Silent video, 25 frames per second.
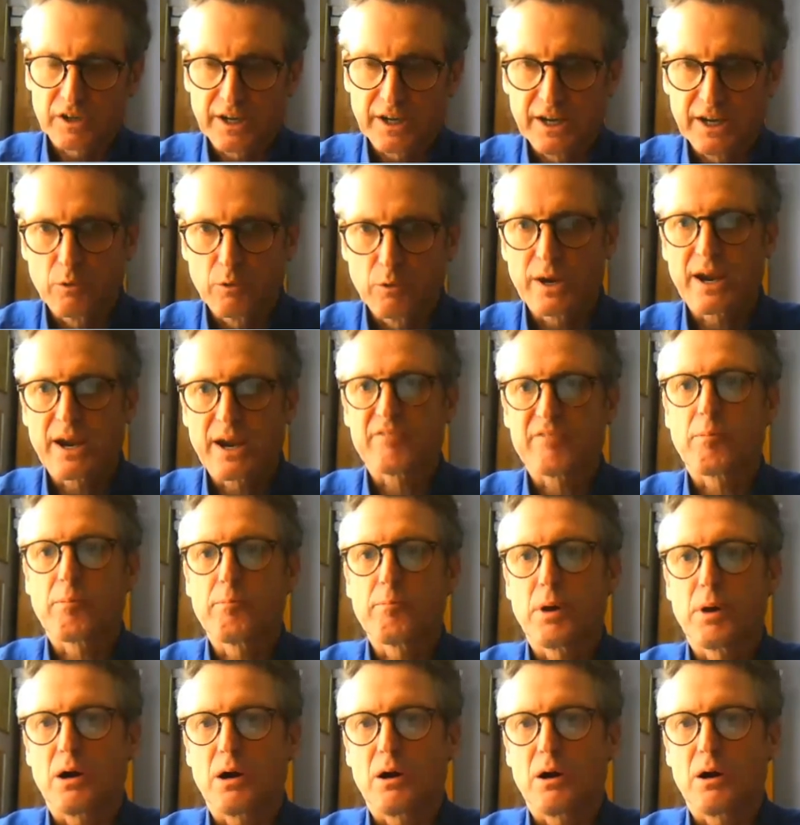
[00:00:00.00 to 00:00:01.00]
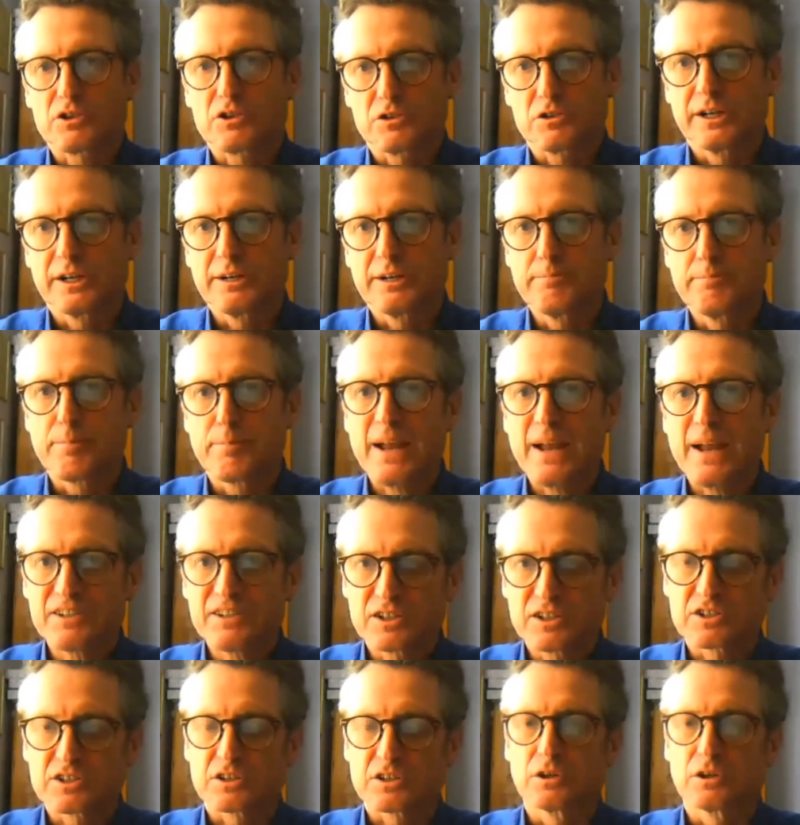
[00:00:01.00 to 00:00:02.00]
So here we have a partially
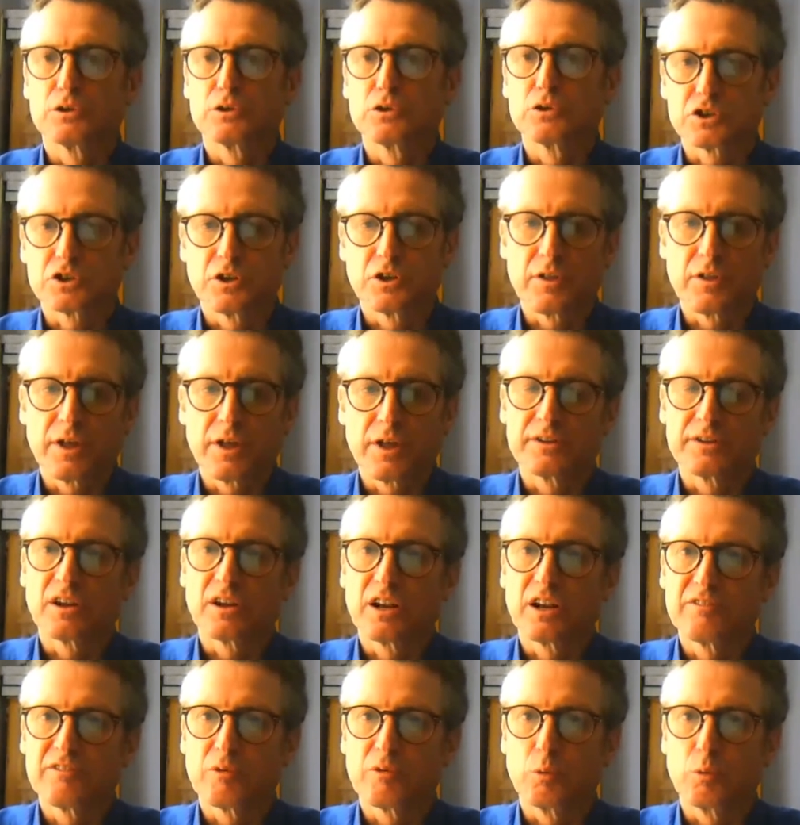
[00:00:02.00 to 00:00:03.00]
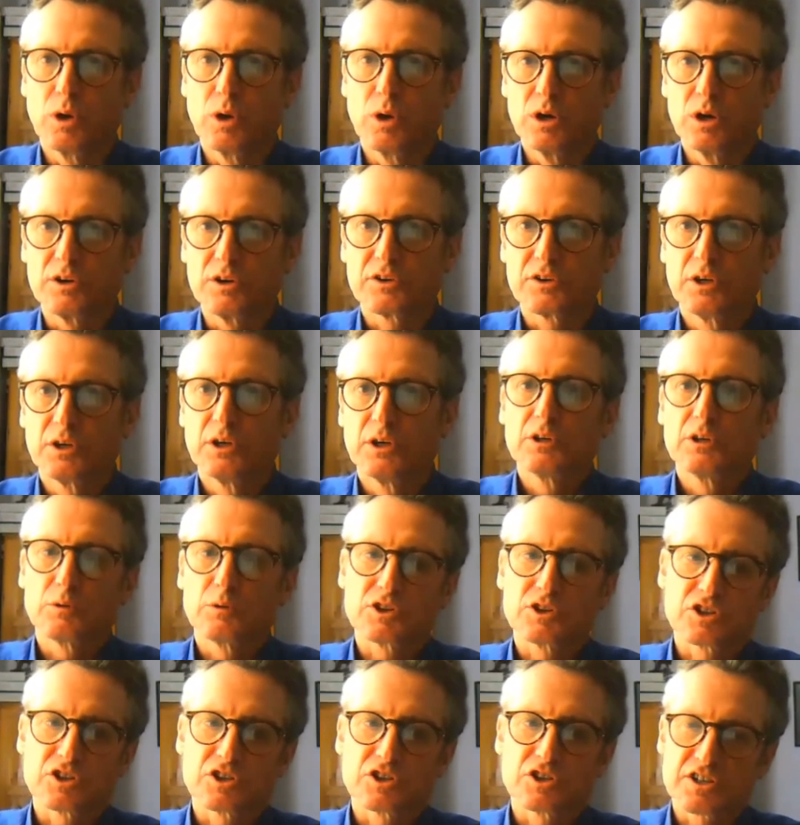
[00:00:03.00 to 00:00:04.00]
better solution than the liverwort,
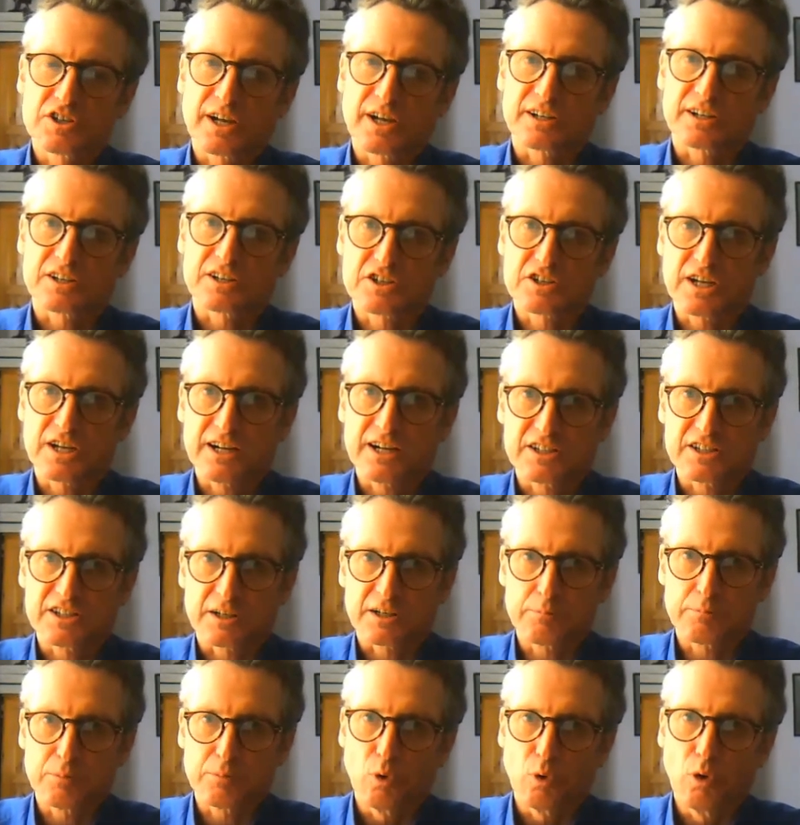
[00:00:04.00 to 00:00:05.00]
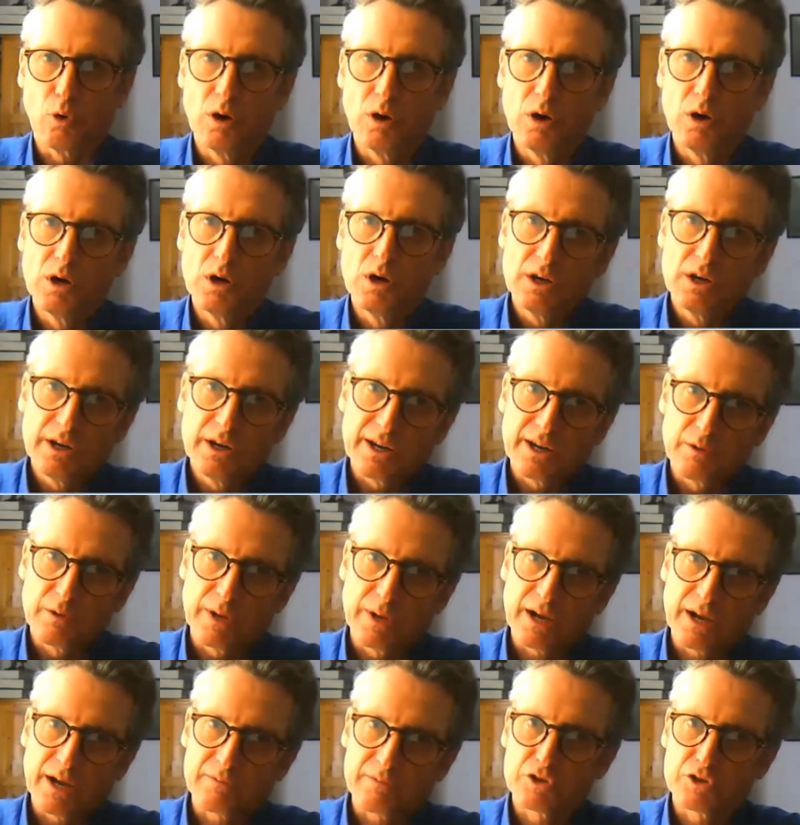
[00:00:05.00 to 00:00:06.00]
which just had a static pore.
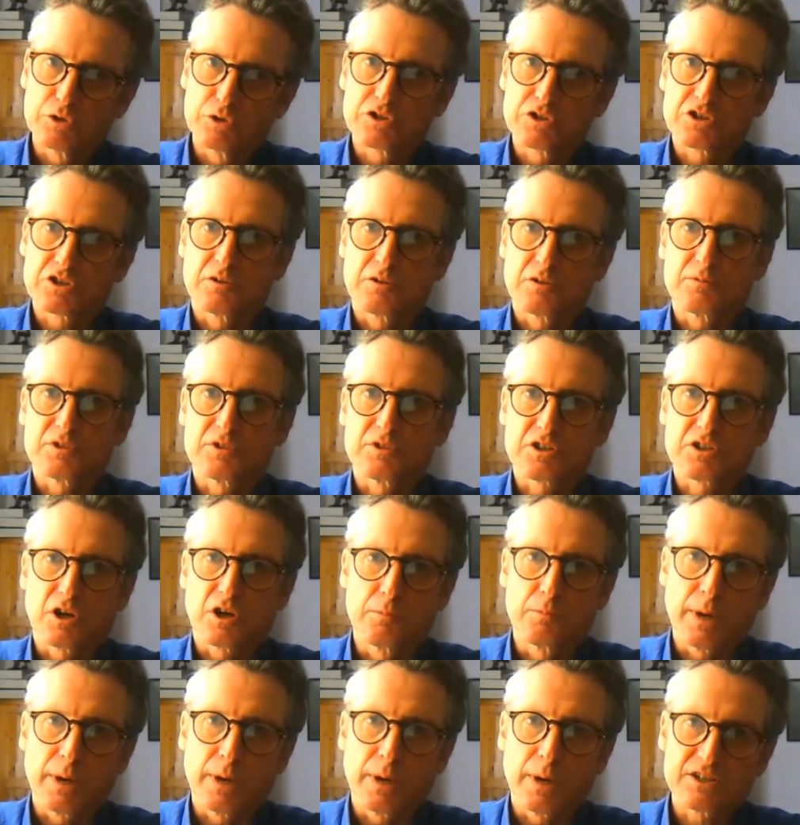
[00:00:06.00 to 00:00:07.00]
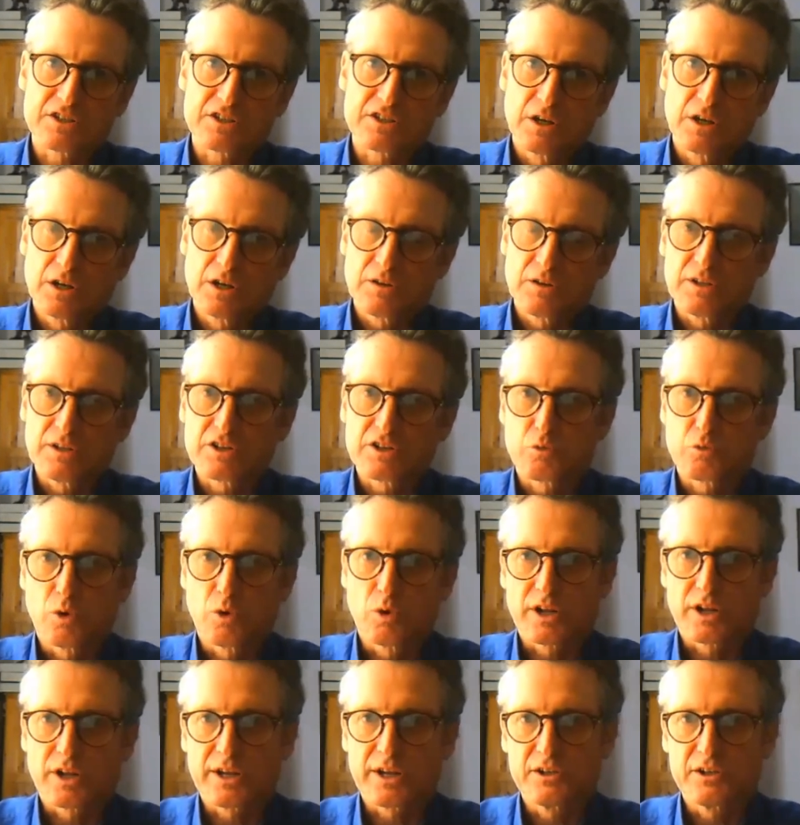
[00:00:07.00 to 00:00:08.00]
Here we have two stomates.
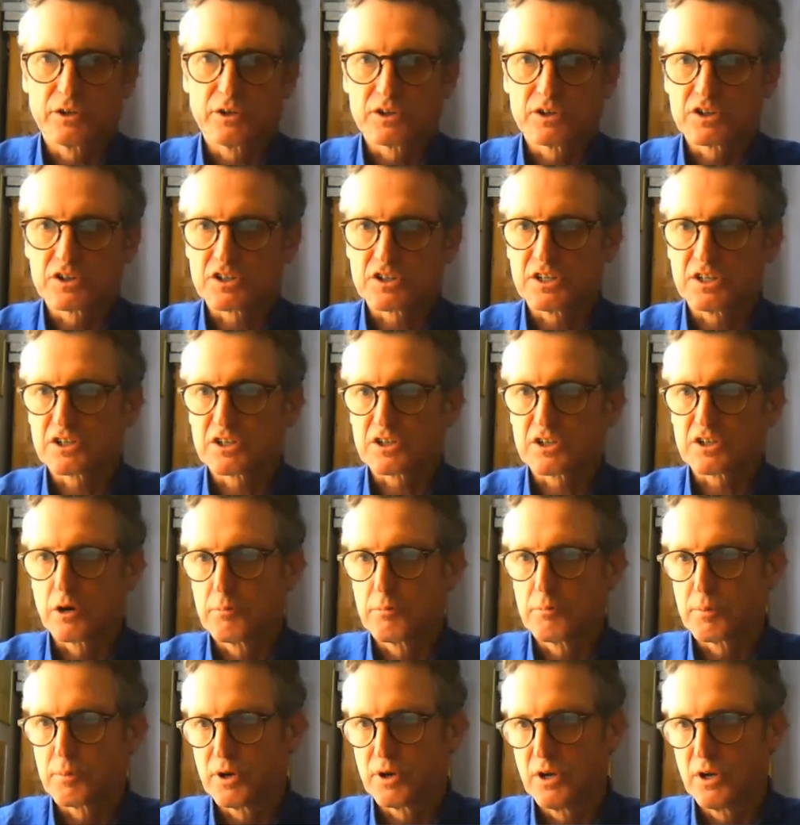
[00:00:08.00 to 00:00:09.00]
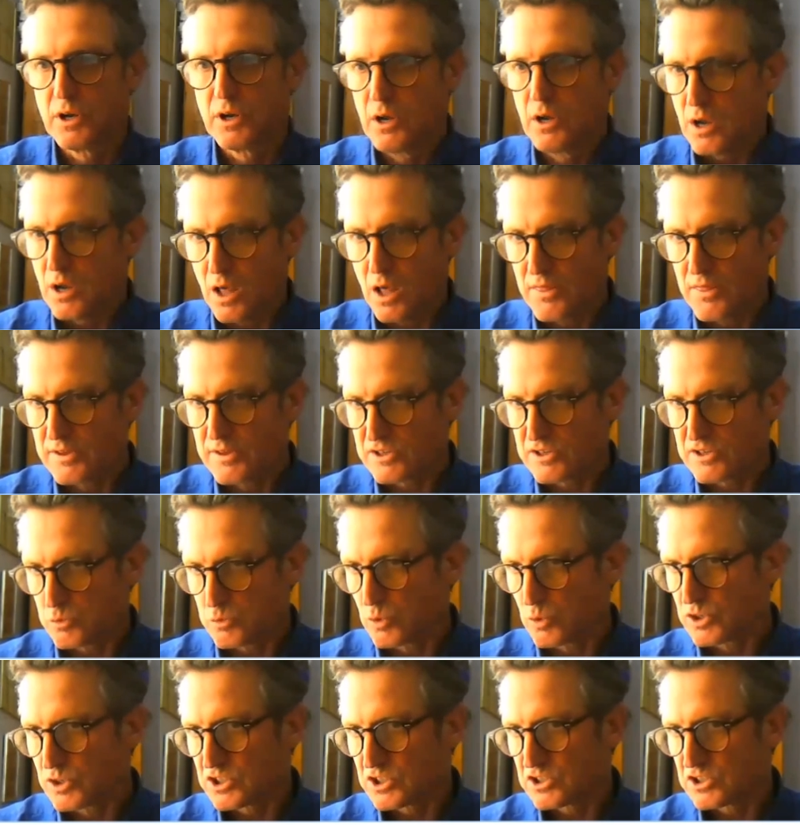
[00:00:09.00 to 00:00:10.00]
This one here you can see is open, and
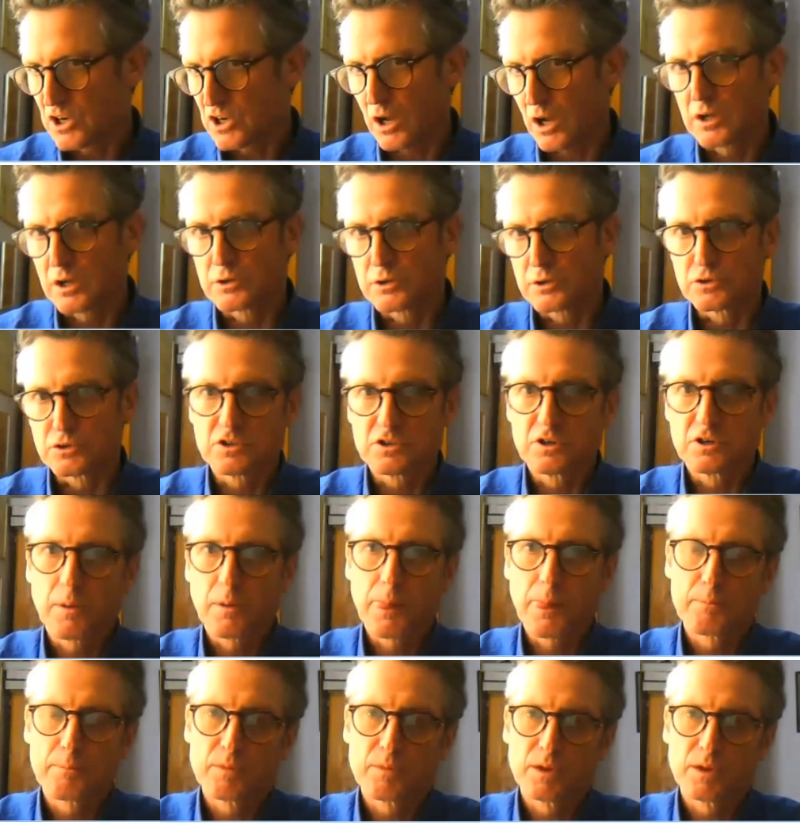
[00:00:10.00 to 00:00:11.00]
this one is closed.